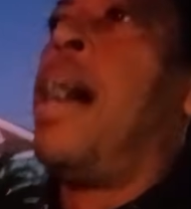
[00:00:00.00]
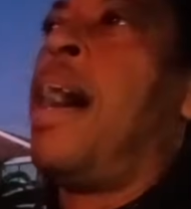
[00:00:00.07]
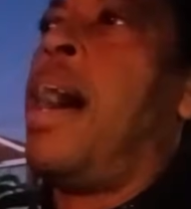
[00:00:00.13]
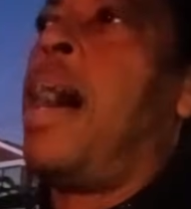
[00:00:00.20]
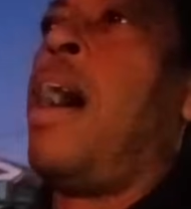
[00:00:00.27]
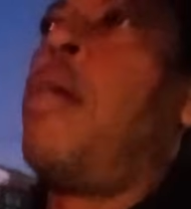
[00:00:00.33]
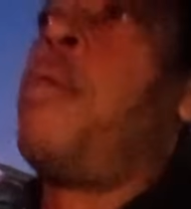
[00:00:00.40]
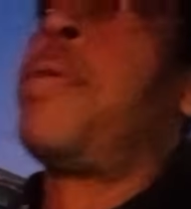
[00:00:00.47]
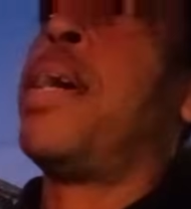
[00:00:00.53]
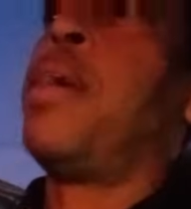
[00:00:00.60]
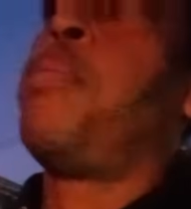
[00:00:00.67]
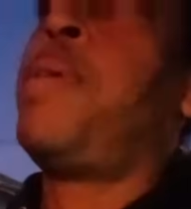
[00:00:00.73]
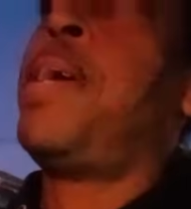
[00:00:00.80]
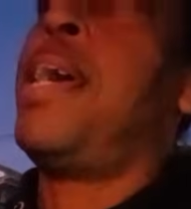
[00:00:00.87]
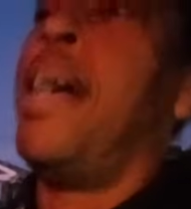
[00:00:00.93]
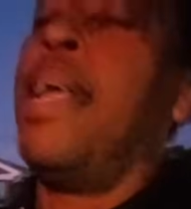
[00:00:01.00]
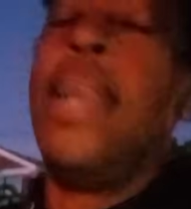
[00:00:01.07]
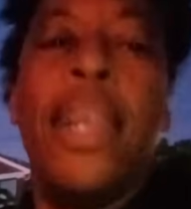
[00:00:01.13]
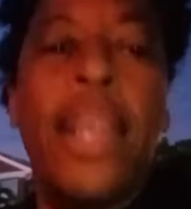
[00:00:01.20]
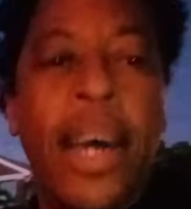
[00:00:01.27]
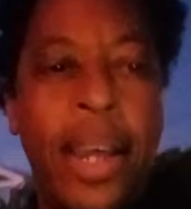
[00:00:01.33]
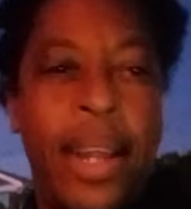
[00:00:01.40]
how can we
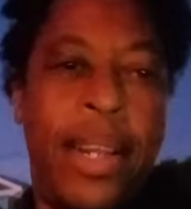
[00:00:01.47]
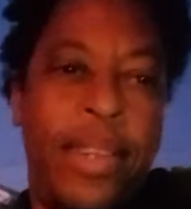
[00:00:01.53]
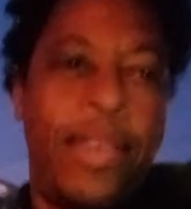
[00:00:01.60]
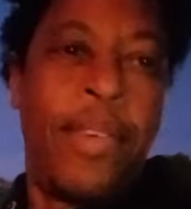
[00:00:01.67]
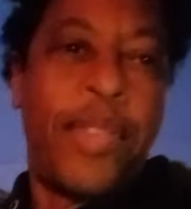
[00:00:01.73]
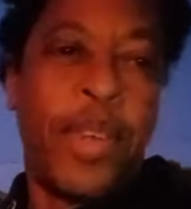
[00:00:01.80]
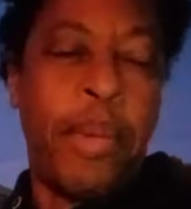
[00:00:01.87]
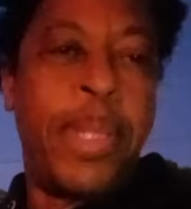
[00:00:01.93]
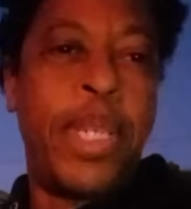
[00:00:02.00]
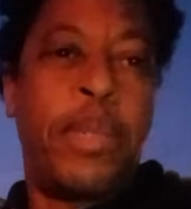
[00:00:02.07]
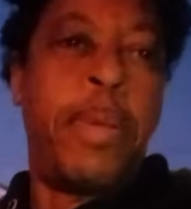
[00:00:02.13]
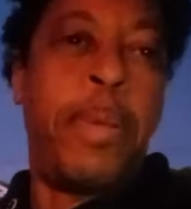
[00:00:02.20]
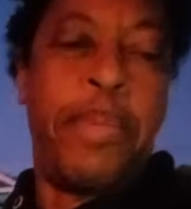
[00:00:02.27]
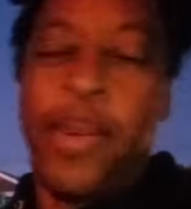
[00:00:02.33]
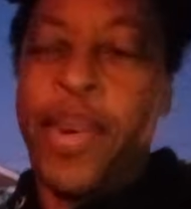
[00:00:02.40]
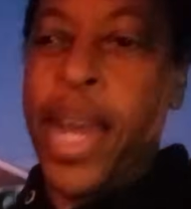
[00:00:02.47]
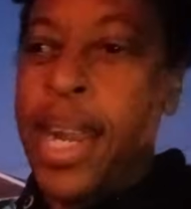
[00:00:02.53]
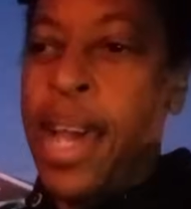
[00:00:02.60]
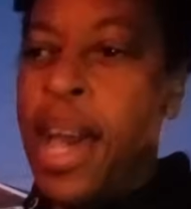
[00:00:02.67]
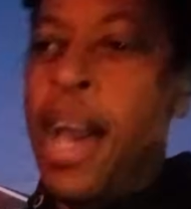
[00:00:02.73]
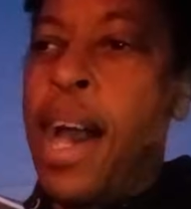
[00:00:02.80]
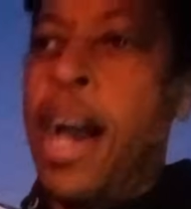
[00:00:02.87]
learn from these people, right?
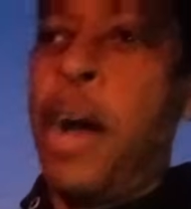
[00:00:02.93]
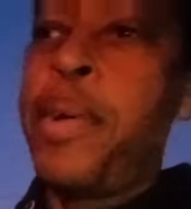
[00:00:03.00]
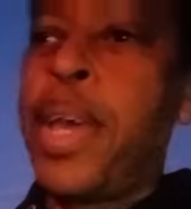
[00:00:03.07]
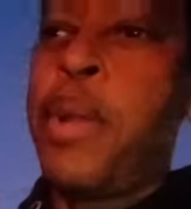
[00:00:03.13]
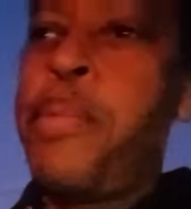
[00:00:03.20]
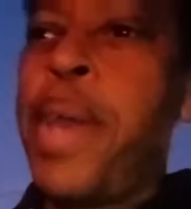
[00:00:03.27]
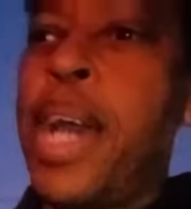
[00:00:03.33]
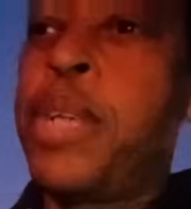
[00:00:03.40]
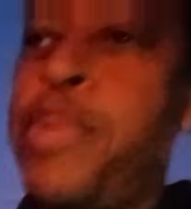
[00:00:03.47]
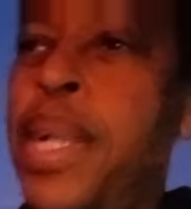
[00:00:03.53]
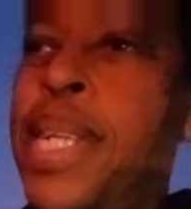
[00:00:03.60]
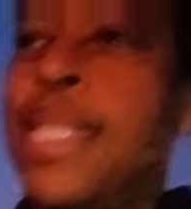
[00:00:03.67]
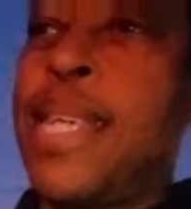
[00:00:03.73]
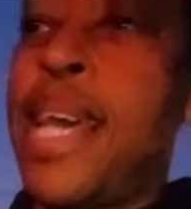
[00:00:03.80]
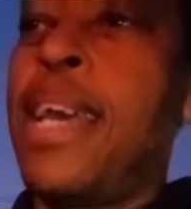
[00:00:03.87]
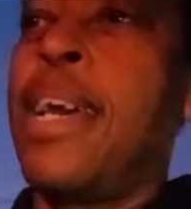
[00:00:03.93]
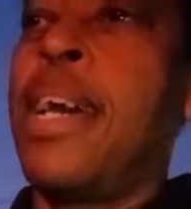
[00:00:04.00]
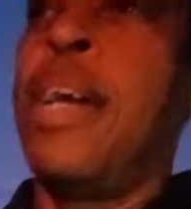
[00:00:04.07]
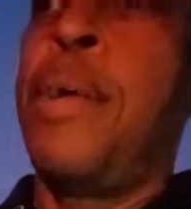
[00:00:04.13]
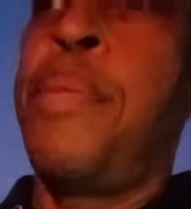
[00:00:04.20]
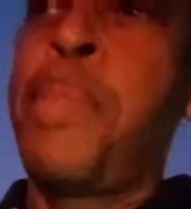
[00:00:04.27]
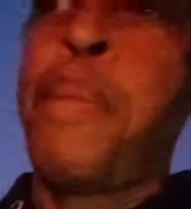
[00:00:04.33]
How can we actually take
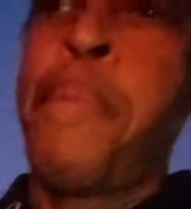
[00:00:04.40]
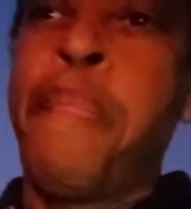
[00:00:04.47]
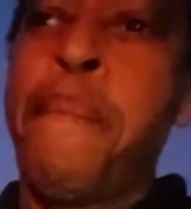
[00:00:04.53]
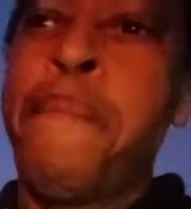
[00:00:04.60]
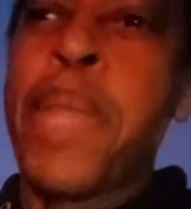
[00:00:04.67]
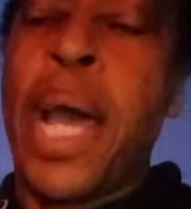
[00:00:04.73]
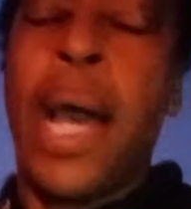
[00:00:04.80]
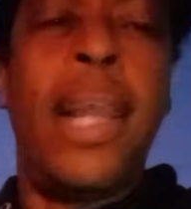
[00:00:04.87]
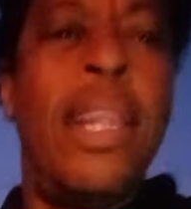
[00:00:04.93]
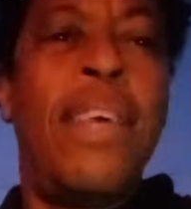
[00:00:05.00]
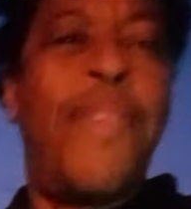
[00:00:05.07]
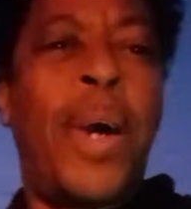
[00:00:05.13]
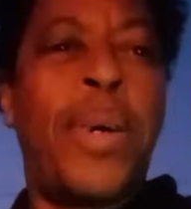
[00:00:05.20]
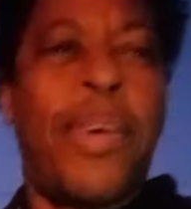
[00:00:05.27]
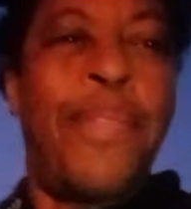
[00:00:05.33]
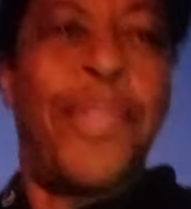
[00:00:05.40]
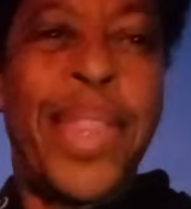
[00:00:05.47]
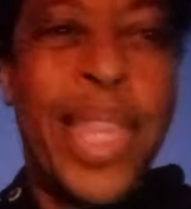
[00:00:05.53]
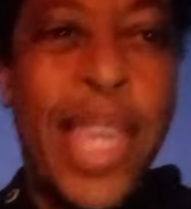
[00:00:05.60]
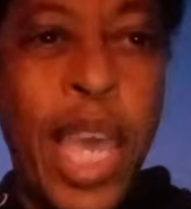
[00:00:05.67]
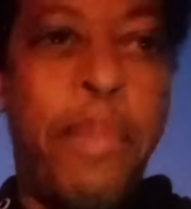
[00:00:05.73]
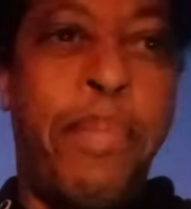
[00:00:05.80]
a leaf out of
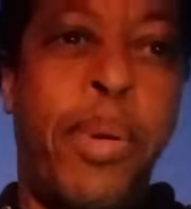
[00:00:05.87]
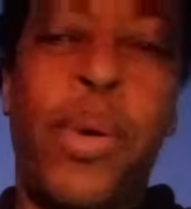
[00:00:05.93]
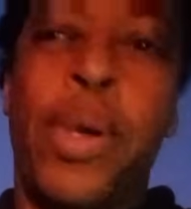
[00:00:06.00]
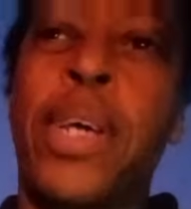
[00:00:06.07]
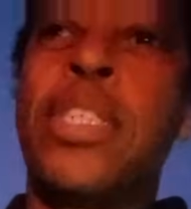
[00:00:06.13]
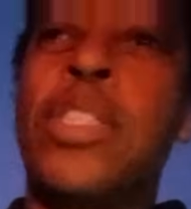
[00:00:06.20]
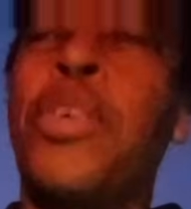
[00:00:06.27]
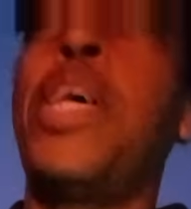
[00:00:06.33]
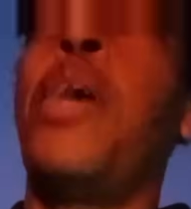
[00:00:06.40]
their book so